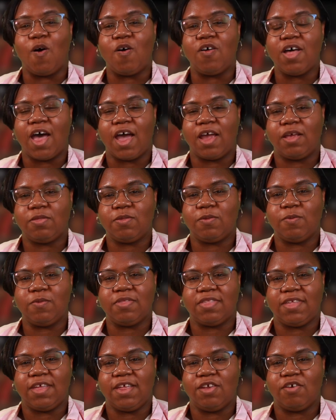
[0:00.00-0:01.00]
all high school
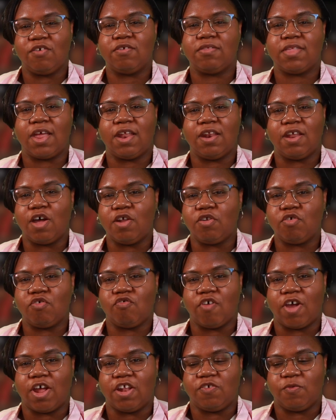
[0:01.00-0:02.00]
seniors and
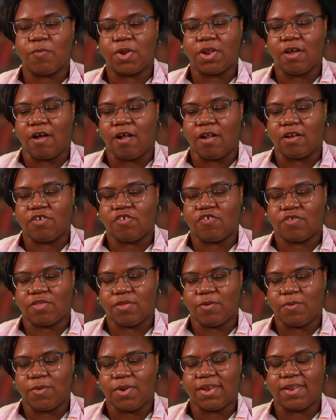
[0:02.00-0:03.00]
undergraduate college
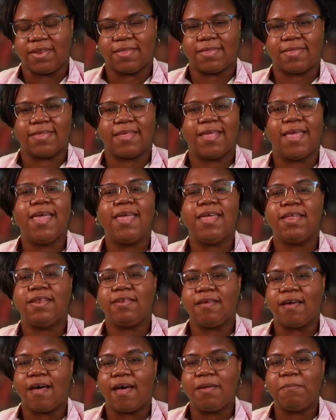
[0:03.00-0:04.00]
students.
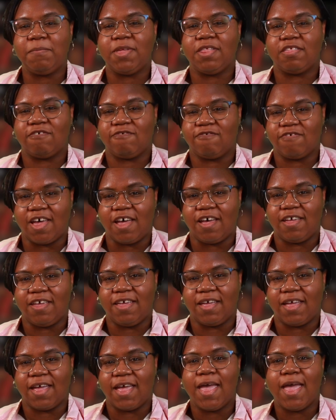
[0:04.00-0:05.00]
Time is
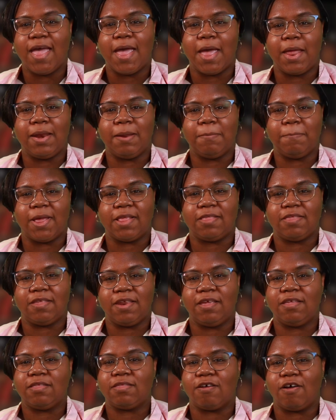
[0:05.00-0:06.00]
flying, and the
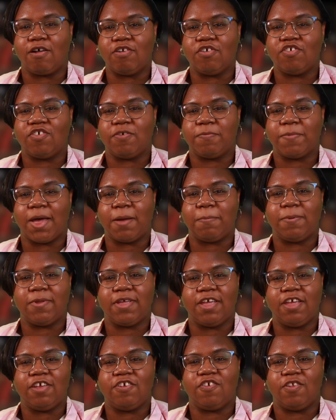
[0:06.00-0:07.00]
Bethany Scholarship
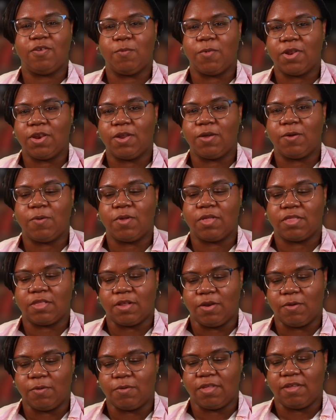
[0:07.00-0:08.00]
application window is
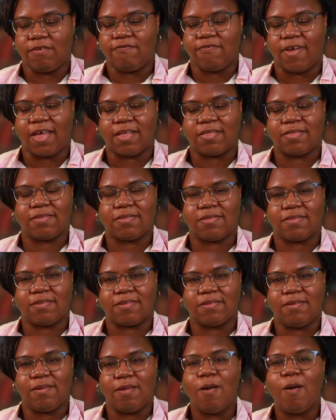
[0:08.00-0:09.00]
closing fast.